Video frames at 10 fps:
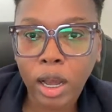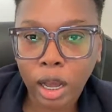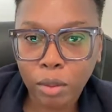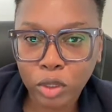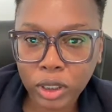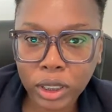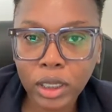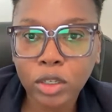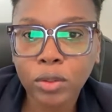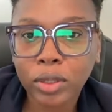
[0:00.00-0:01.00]
I'm just
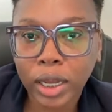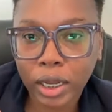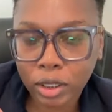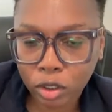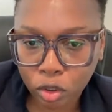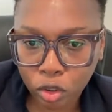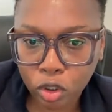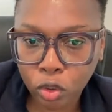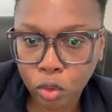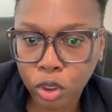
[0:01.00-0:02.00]
telling you that.
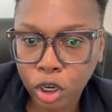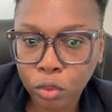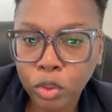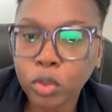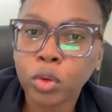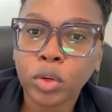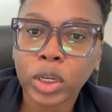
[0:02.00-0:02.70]
So now you go